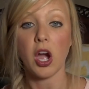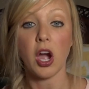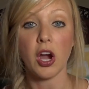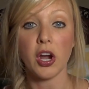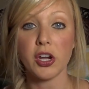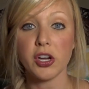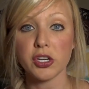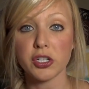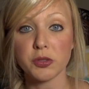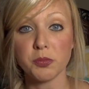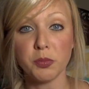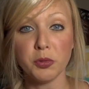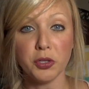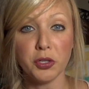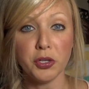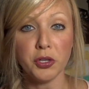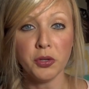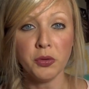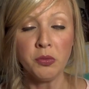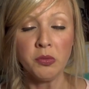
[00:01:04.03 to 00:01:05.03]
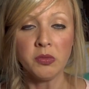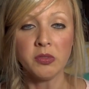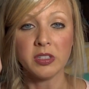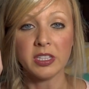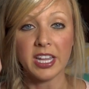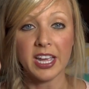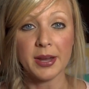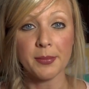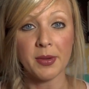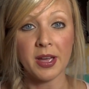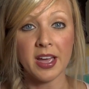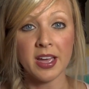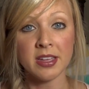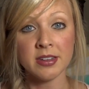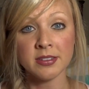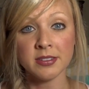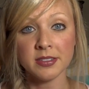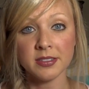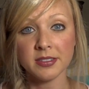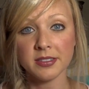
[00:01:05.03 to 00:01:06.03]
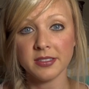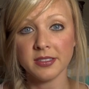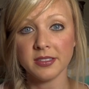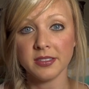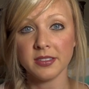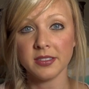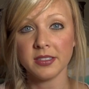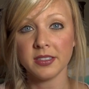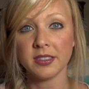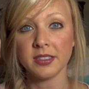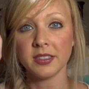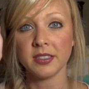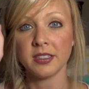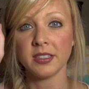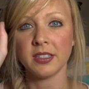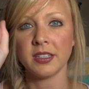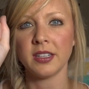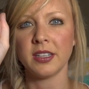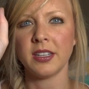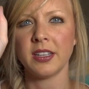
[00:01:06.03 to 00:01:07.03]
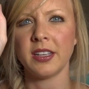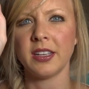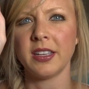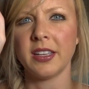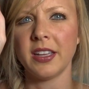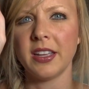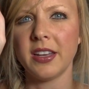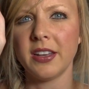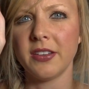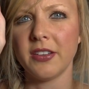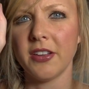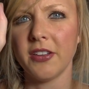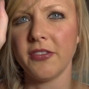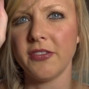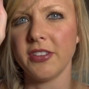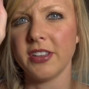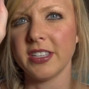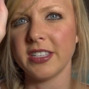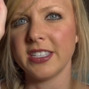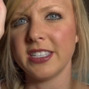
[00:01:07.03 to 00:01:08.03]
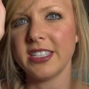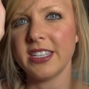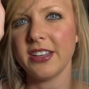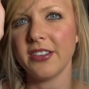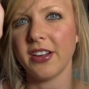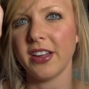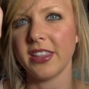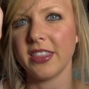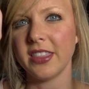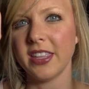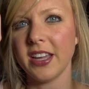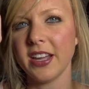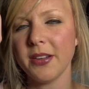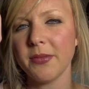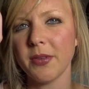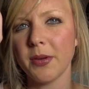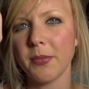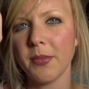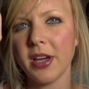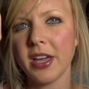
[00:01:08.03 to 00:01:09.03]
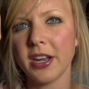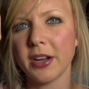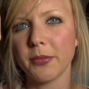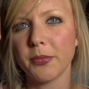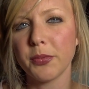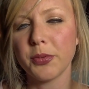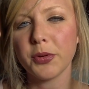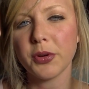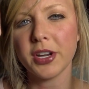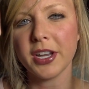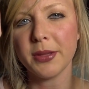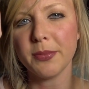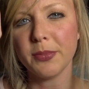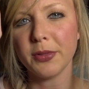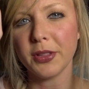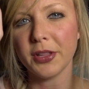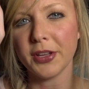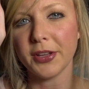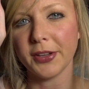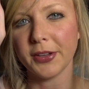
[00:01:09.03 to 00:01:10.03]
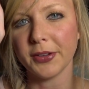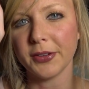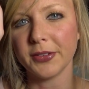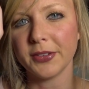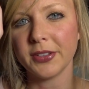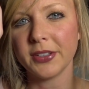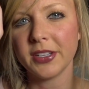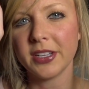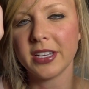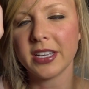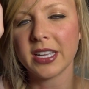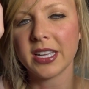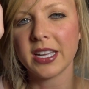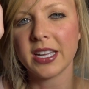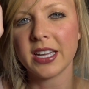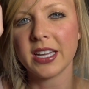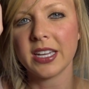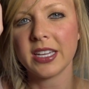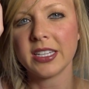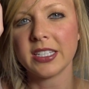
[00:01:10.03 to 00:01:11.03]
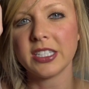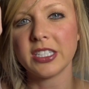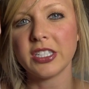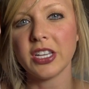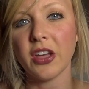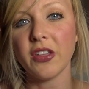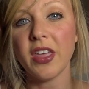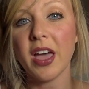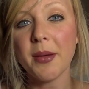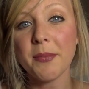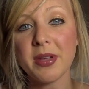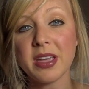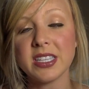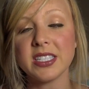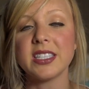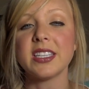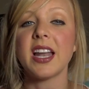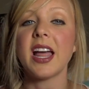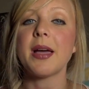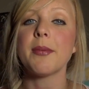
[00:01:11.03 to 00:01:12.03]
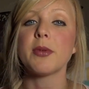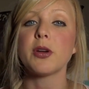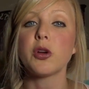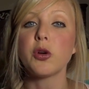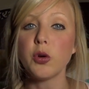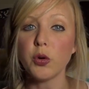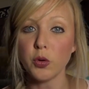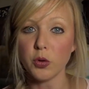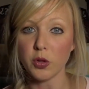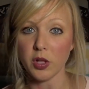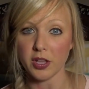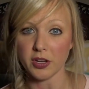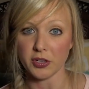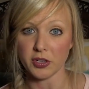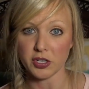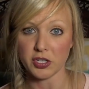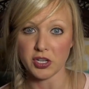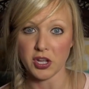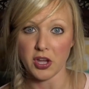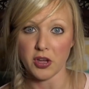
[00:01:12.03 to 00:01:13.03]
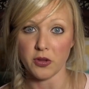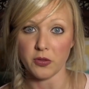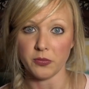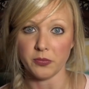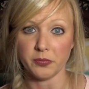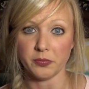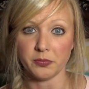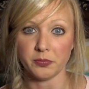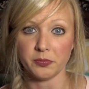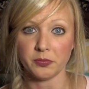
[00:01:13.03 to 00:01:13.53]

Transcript: Are yours blue, like mine? I don't know if you can see right there, but mine are pretty blue. So that means that I'm a cool undertone.